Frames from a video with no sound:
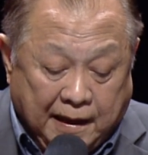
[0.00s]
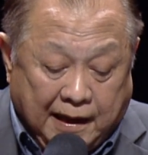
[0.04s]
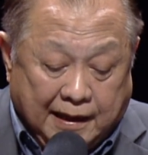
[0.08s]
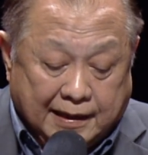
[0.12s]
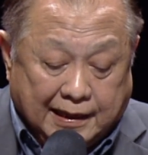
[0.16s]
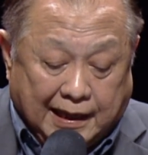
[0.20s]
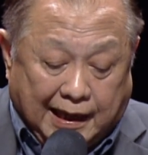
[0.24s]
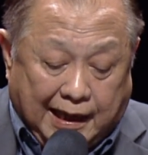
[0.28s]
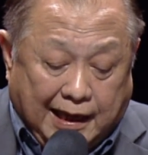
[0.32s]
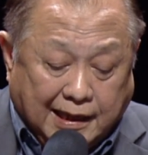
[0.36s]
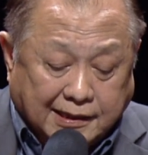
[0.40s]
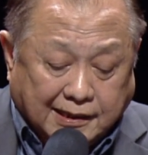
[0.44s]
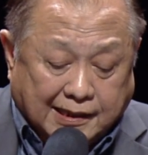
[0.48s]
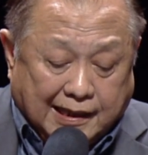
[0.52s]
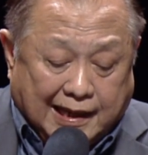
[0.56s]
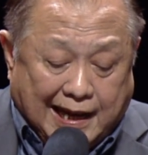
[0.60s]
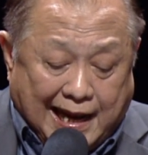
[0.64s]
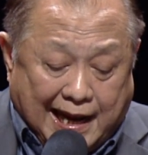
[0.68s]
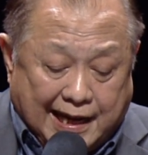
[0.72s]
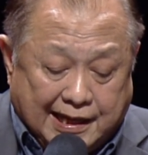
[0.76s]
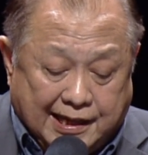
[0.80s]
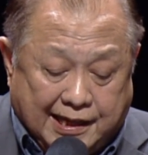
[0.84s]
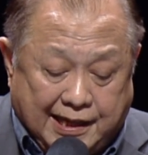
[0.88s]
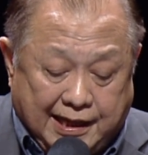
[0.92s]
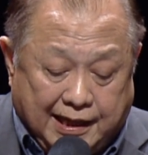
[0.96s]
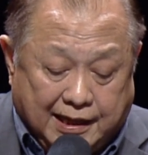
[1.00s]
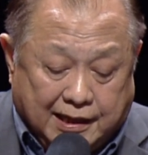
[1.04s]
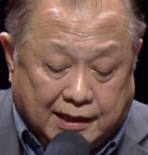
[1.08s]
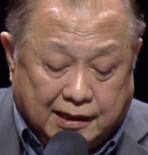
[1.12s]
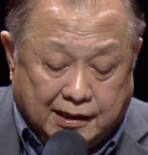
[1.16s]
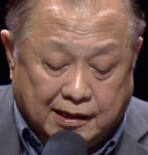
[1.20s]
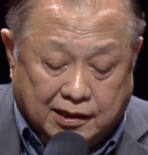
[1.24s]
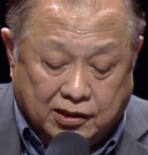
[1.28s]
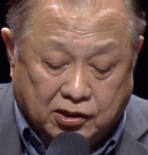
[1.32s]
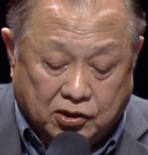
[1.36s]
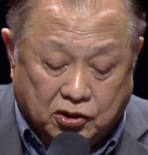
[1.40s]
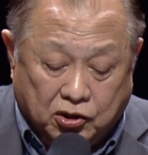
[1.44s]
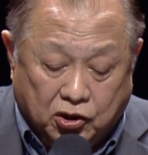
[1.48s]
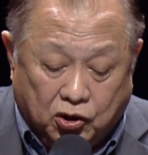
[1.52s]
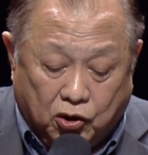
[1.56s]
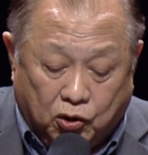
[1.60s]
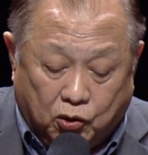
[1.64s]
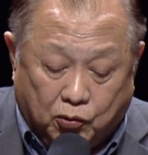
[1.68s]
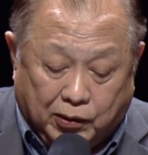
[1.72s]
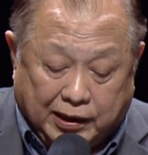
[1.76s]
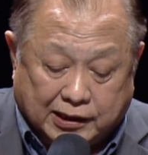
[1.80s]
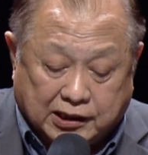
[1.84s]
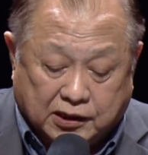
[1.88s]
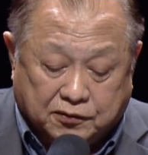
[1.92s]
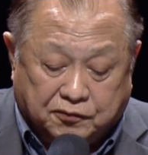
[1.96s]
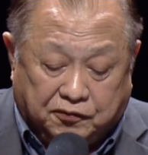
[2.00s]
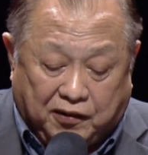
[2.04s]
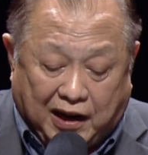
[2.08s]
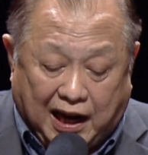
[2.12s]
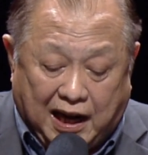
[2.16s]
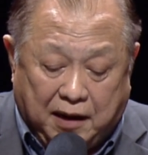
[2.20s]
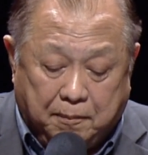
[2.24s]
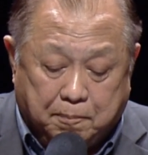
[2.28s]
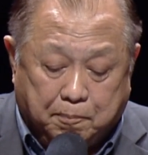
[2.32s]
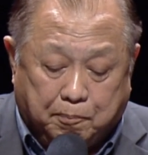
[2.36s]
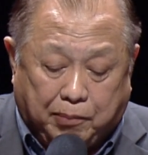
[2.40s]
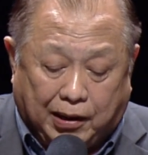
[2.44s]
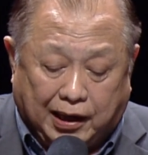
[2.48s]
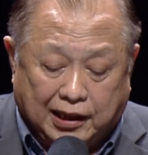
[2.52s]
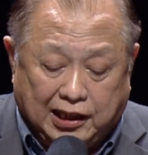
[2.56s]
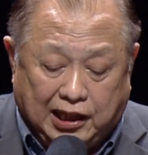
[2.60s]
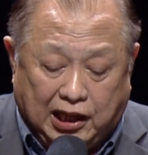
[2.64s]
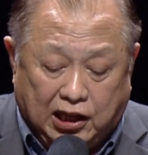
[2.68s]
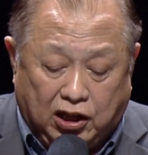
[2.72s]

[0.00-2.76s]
There is a lad here who has five barley